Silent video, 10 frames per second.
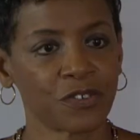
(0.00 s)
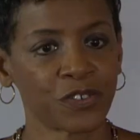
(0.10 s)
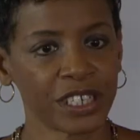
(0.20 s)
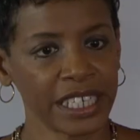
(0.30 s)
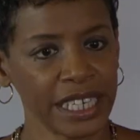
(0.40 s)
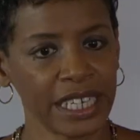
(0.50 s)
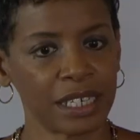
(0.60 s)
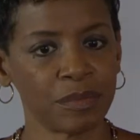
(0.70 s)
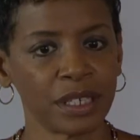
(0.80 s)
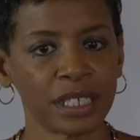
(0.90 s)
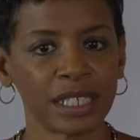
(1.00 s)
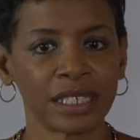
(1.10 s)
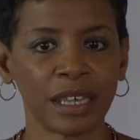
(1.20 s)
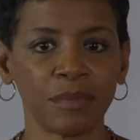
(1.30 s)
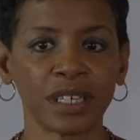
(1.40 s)
for him,
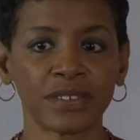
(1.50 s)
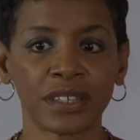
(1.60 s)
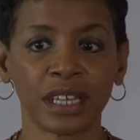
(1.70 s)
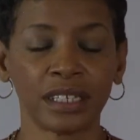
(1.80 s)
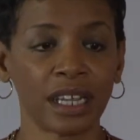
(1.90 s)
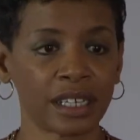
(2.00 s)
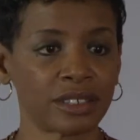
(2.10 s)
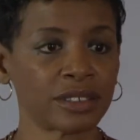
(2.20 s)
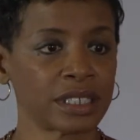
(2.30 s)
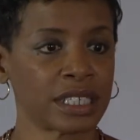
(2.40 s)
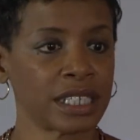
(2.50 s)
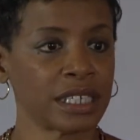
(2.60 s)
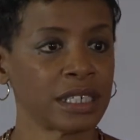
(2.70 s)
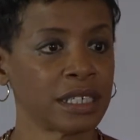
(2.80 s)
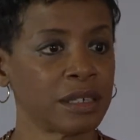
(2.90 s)
that means that not
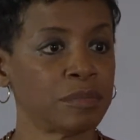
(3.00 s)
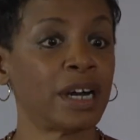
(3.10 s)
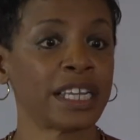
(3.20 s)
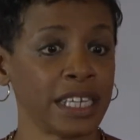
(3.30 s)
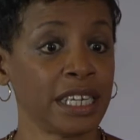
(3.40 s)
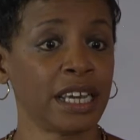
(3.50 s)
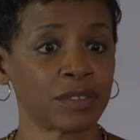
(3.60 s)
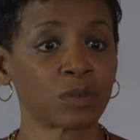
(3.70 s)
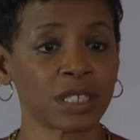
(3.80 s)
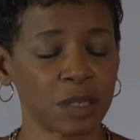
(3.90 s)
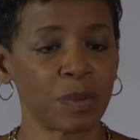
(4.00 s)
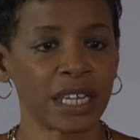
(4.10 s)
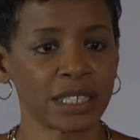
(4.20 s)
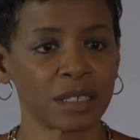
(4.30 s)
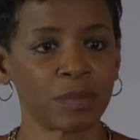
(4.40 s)
only might he have the
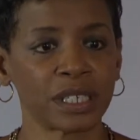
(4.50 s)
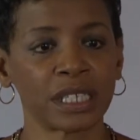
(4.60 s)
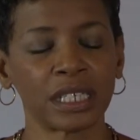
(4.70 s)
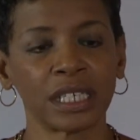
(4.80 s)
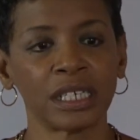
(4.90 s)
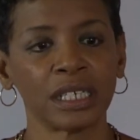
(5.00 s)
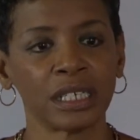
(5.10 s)
responsibility